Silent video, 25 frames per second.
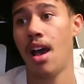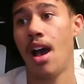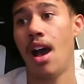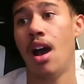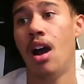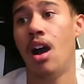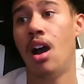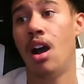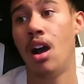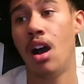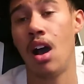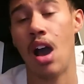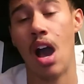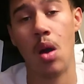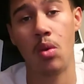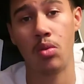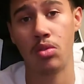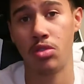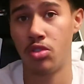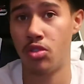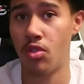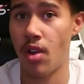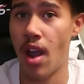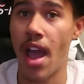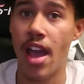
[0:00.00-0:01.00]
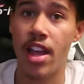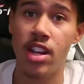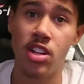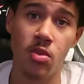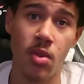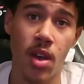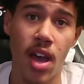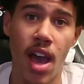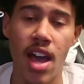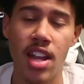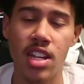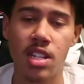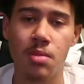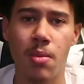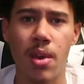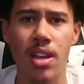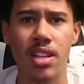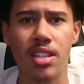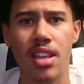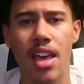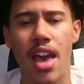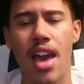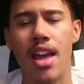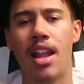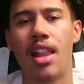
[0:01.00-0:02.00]
I was graduating. I just
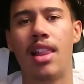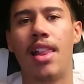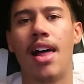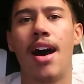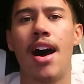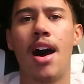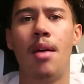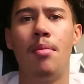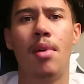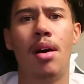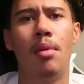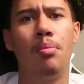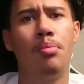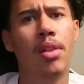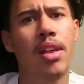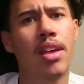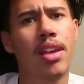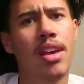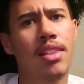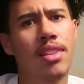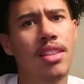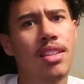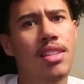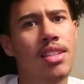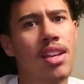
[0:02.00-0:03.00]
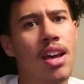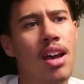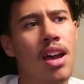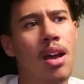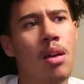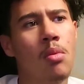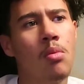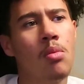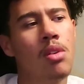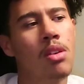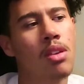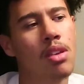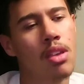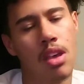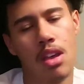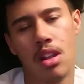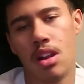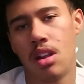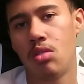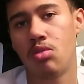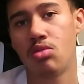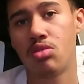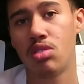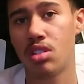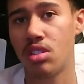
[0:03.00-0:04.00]
basically had a lot on my plate at the time, and
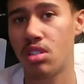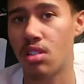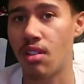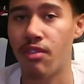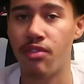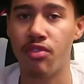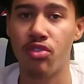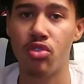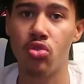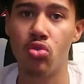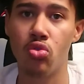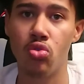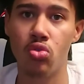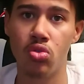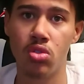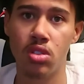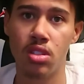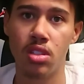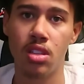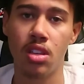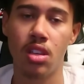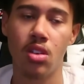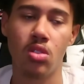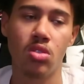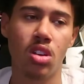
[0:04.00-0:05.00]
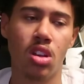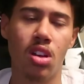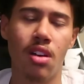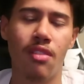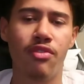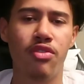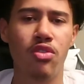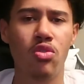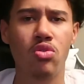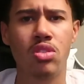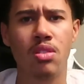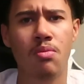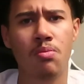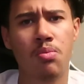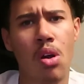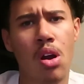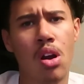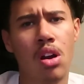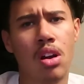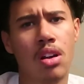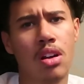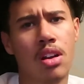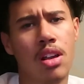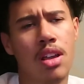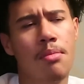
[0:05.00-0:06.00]
I was just confused. It was a confusing
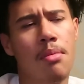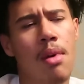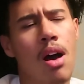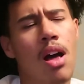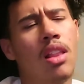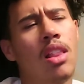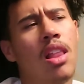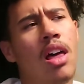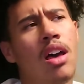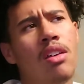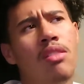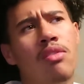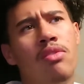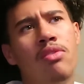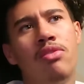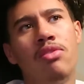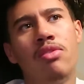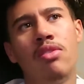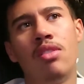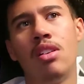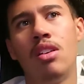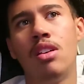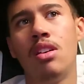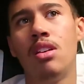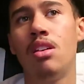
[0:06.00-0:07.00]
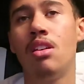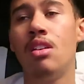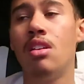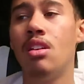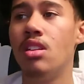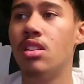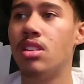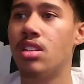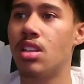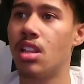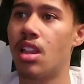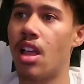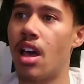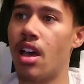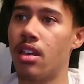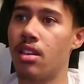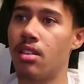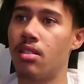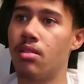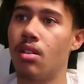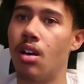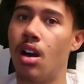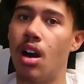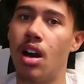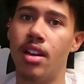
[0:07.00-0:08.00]
part in my life to like
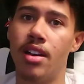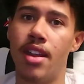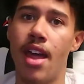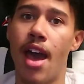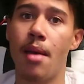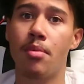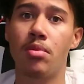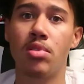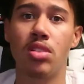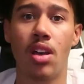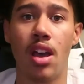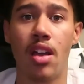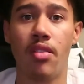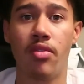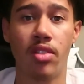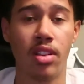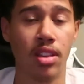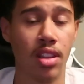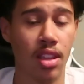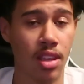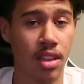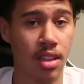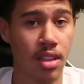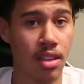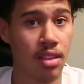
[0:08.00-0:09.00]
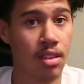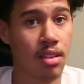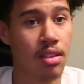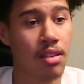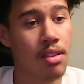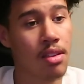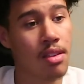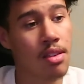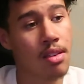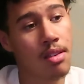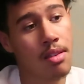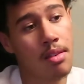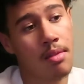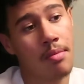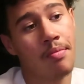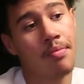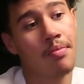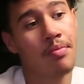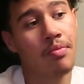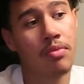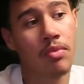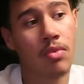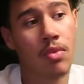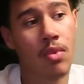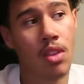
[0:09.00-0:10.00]
adapt to everything.
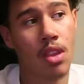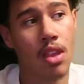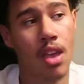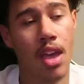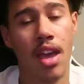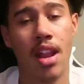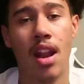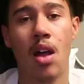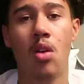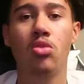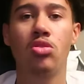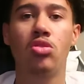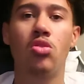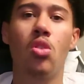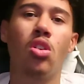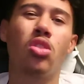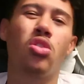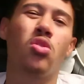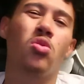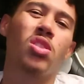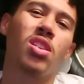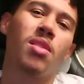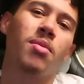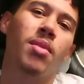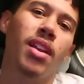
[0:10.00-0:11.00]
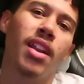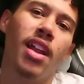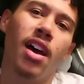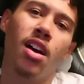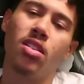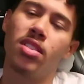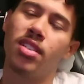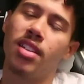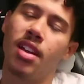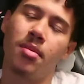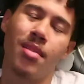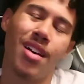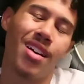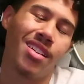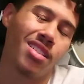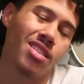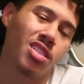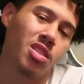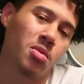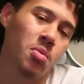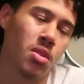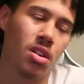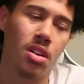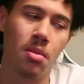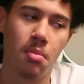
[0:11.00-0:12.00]
And I was going through something else that I'm not gonna
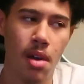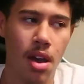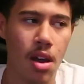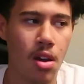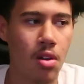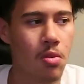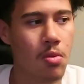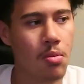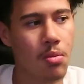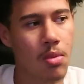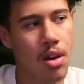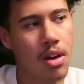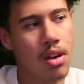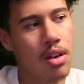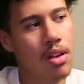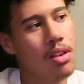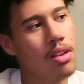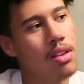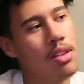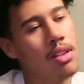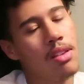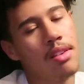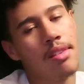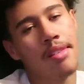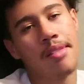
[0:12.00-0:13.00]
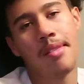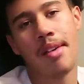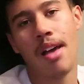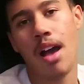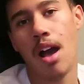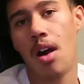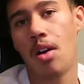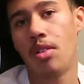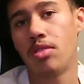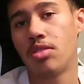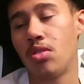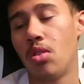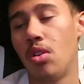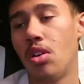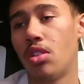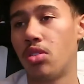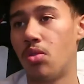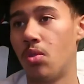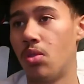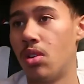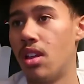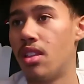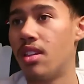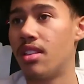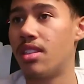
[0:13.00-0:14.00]
speak about, but I was going
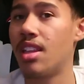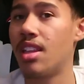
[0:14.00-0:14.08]
through another